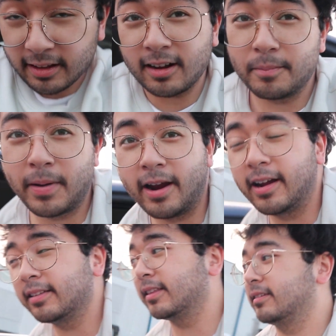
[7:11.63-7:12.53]

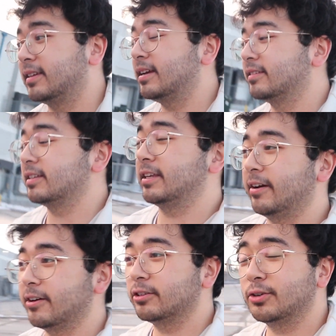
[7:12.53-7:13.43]
Comparing the Z's
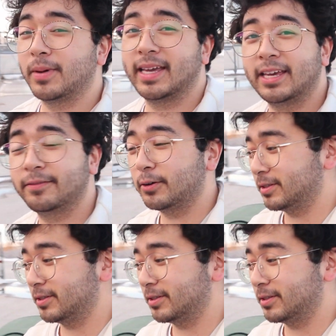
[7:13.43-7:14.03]
interior to my Evo